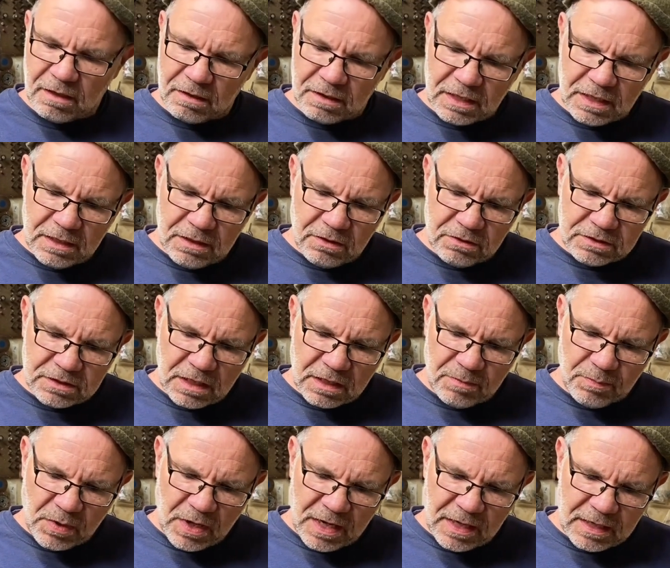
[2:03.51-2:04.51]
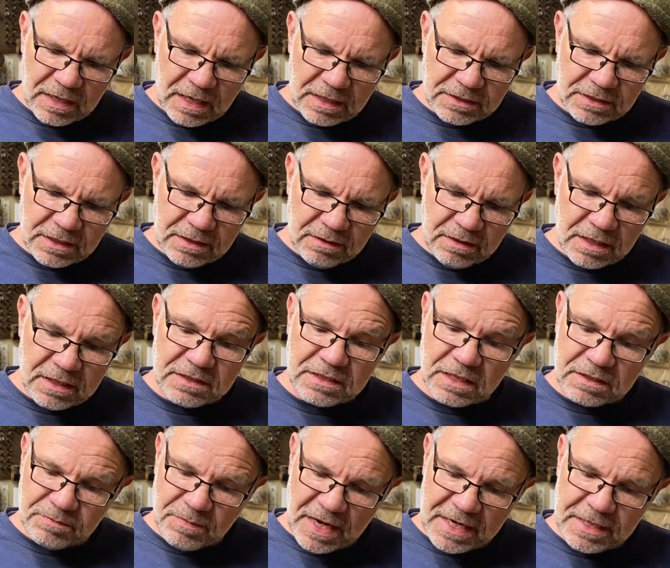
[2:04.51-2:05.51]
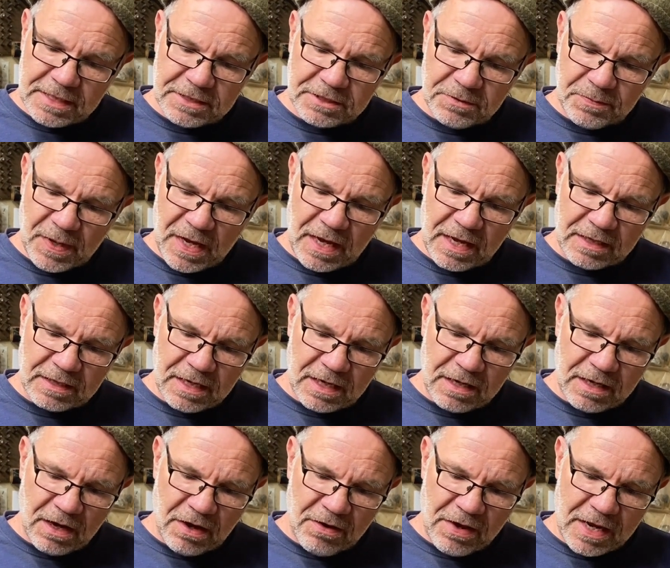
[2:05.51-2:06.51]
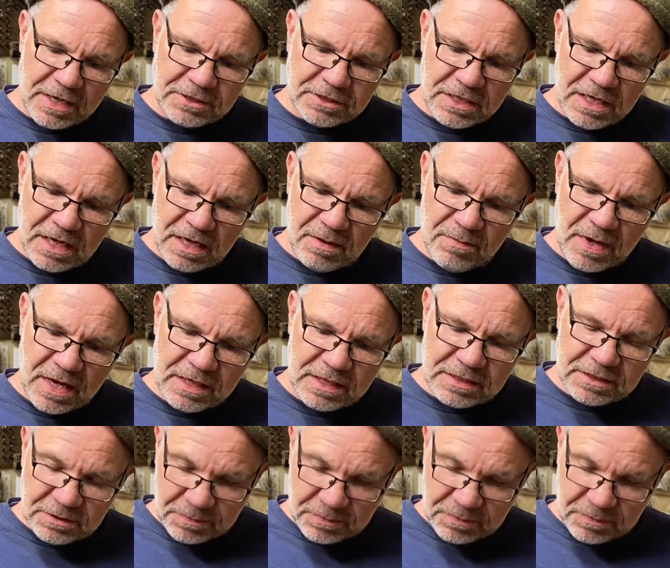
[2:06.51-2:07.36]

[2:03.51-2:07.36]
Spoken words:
I think it looks like a brand, actually, and it says made in Japan. There you go, engineer, made in